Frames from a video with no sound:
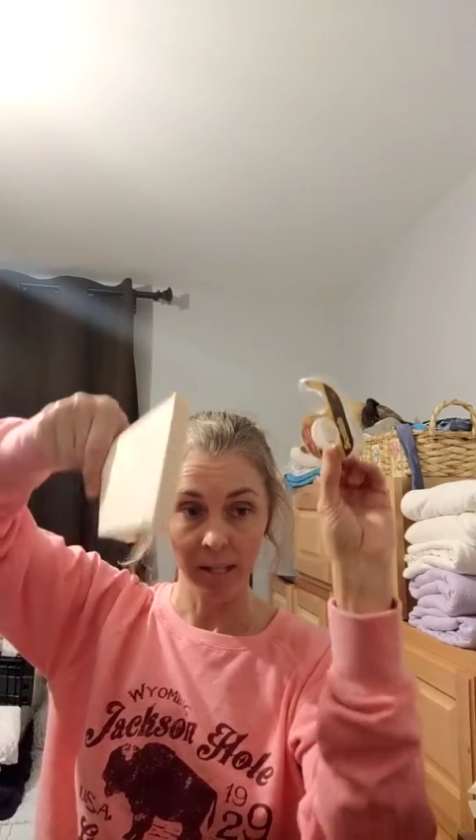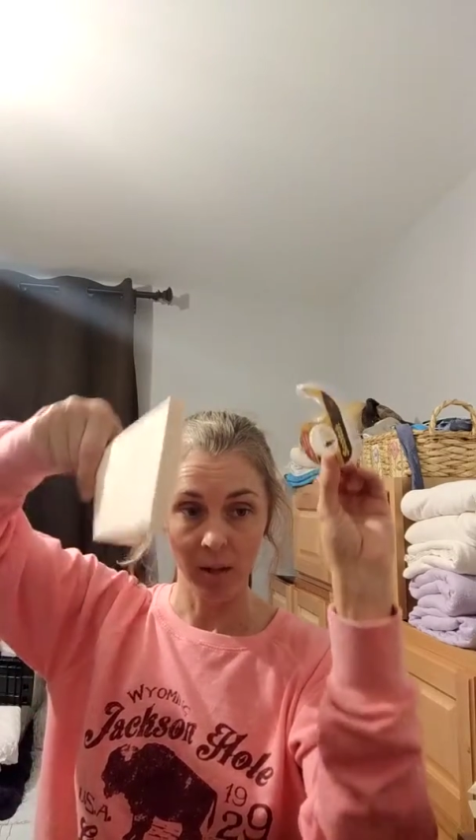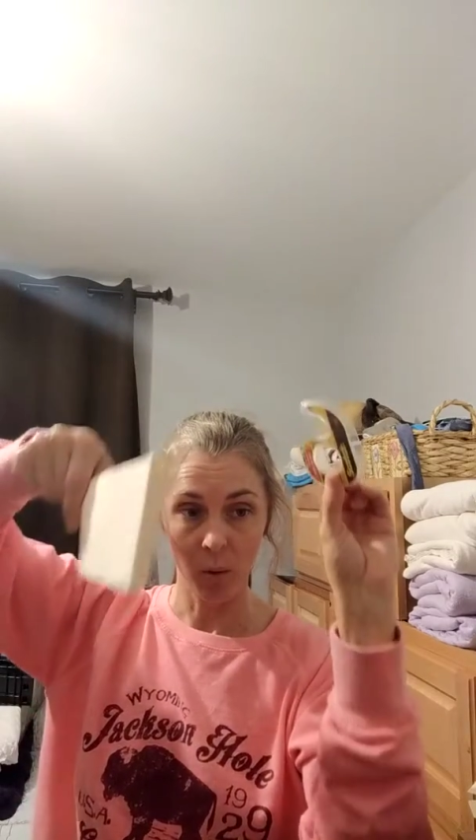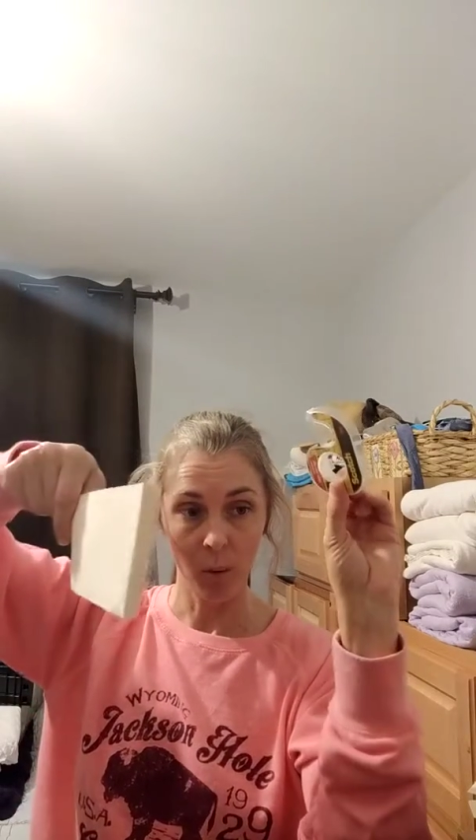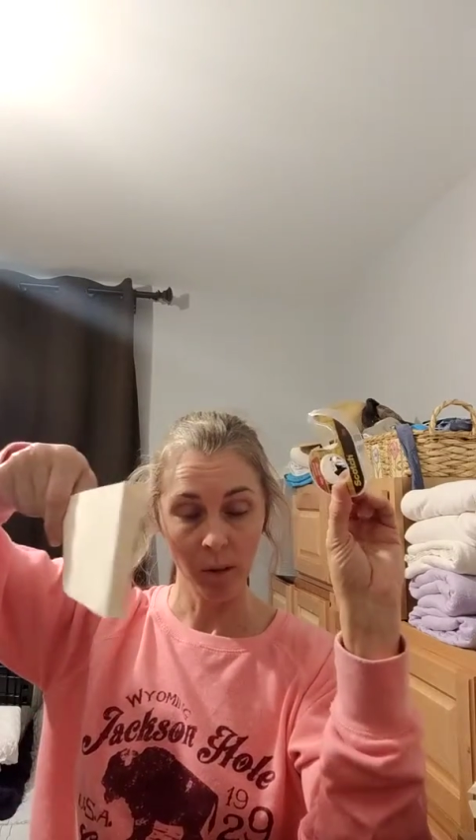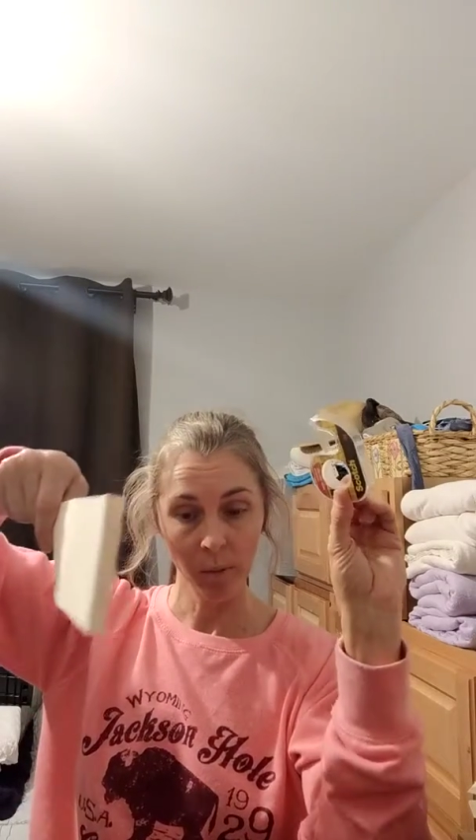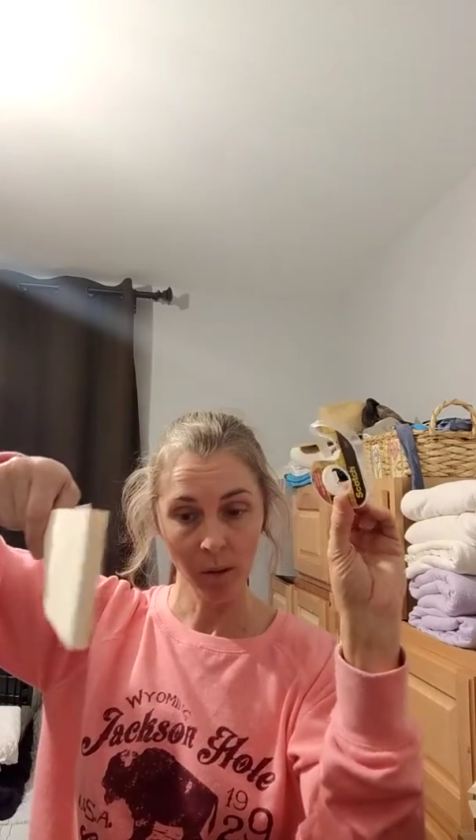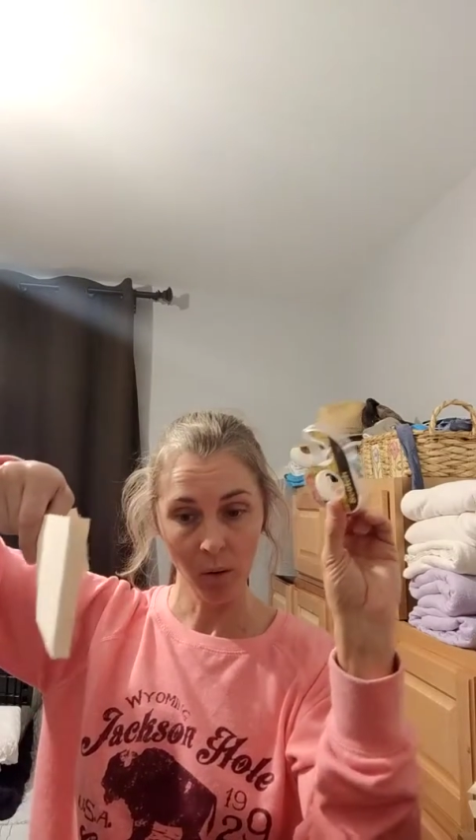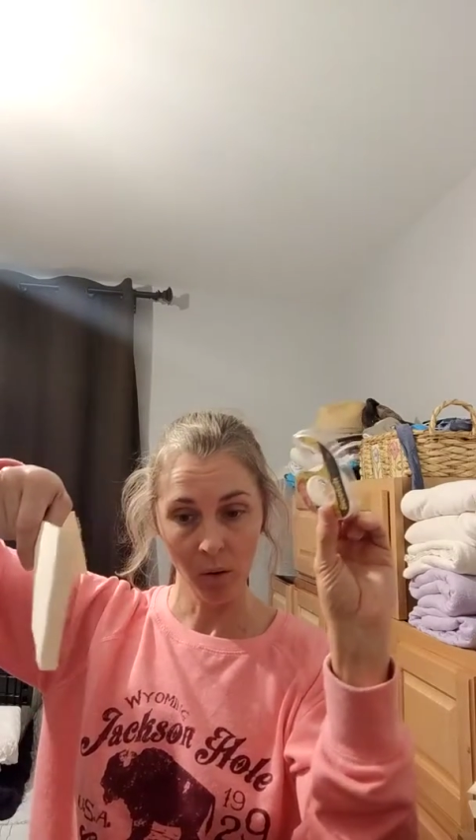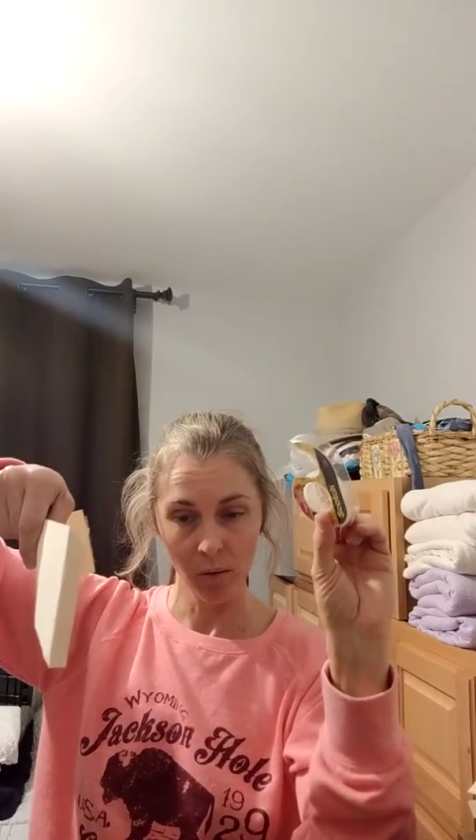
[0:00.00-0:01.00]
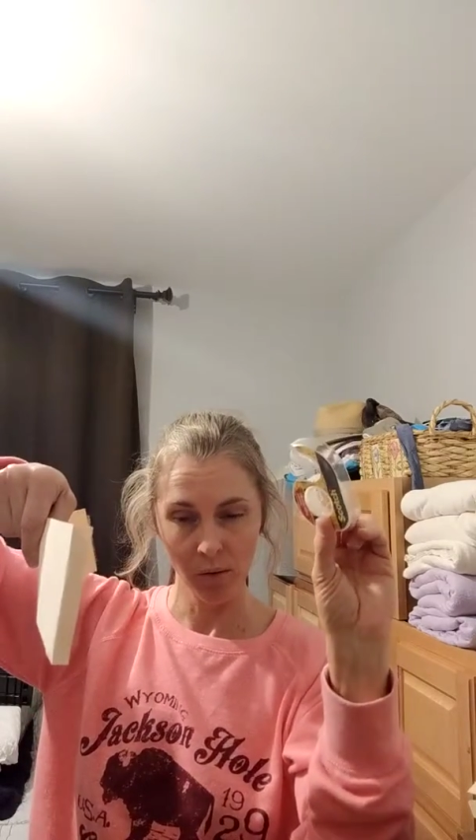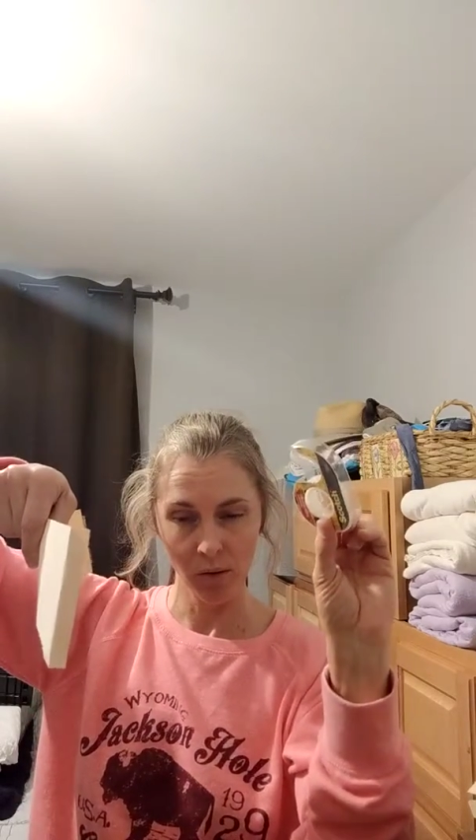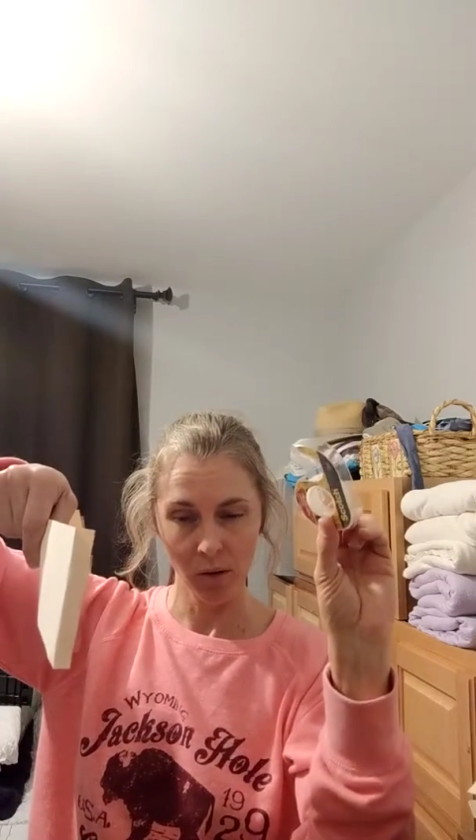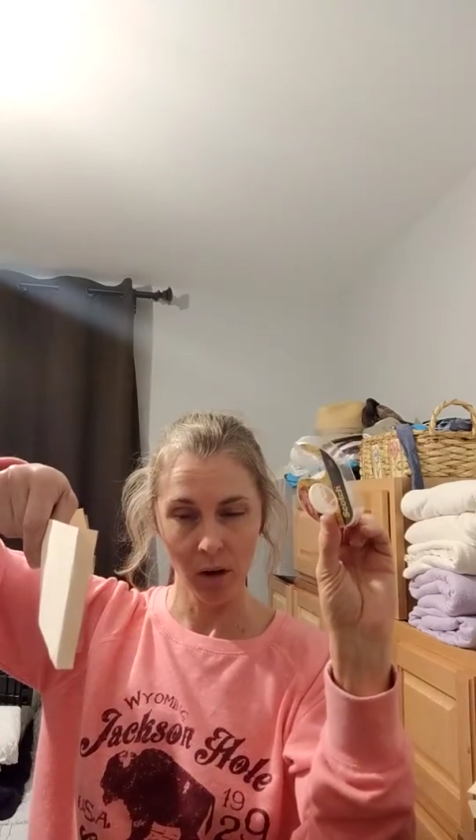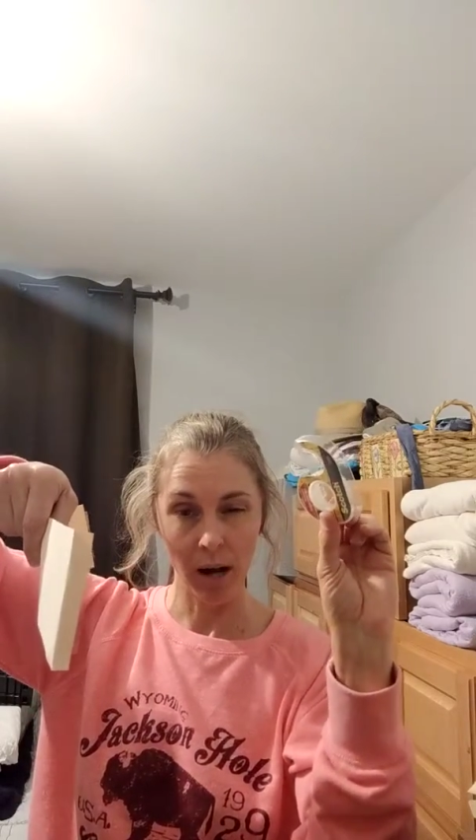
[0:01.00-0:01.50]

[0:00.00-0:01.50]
I don't want to put a hole in the drawer.